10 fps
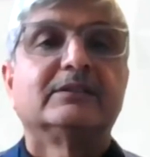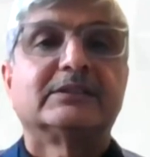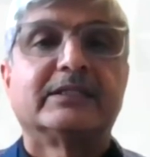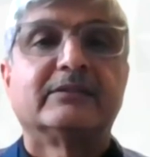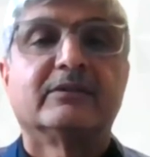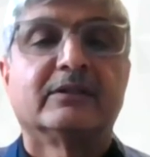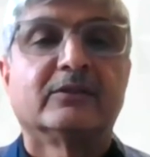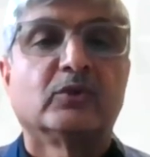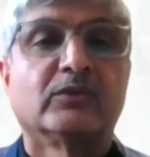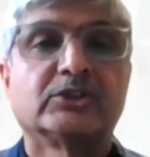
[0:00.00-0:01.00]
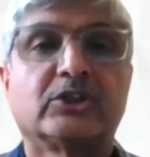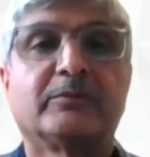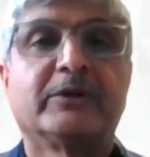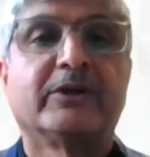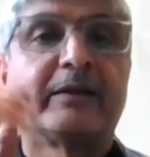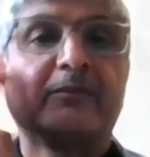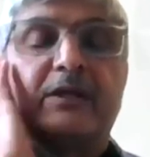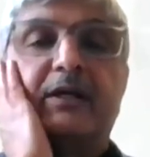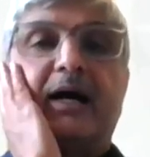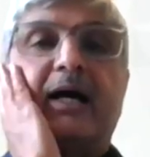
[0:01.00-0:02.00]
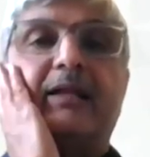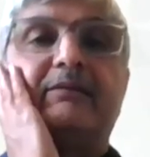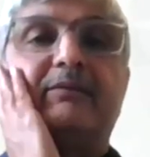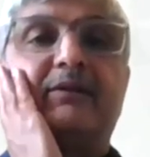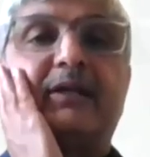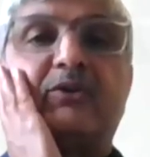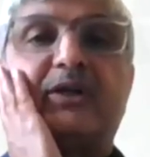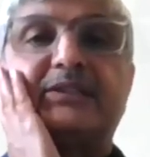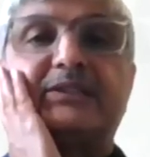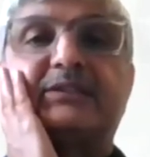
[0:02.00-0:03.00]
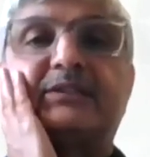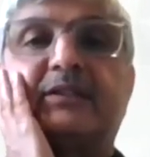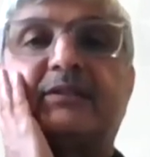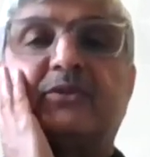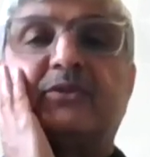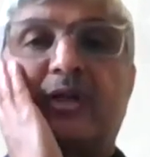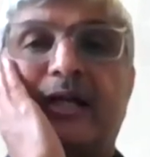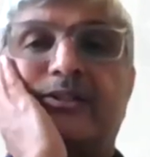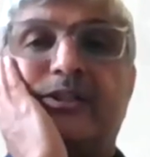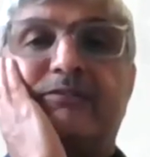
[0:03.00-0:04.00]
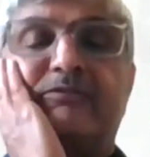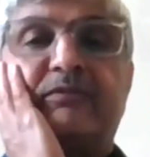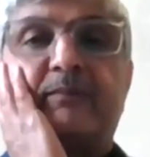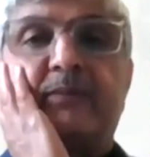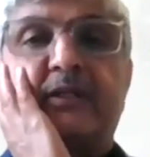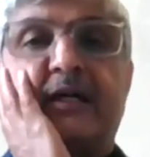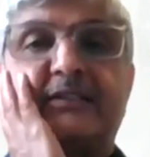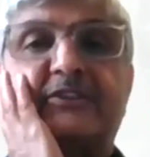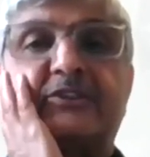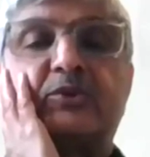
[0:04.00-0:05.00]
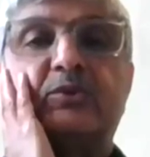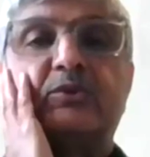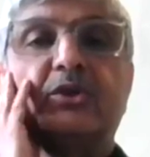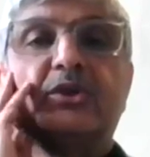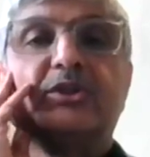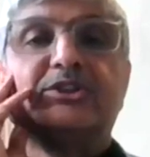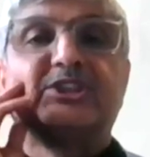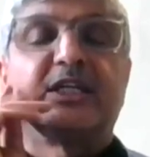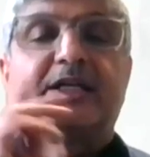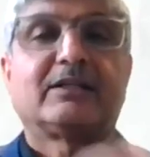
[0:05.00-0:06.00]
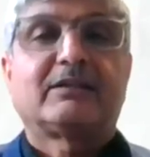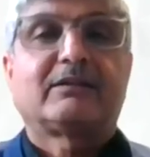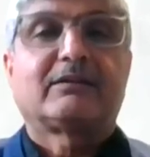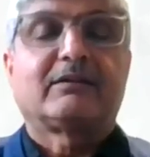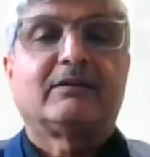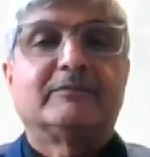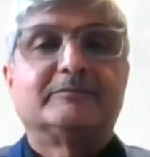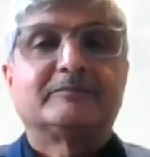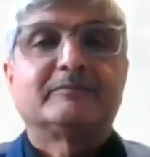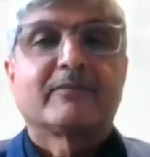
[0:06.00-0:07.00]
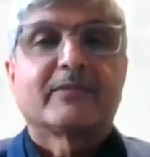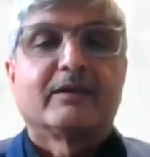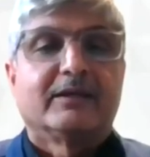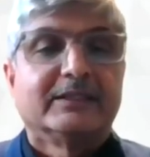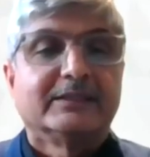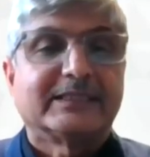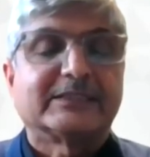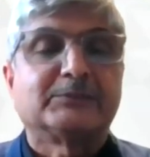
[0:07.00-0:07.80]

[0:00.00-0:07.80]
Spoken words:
this and over a short period of time. I'll request Dr. Anthony Vipindas to share his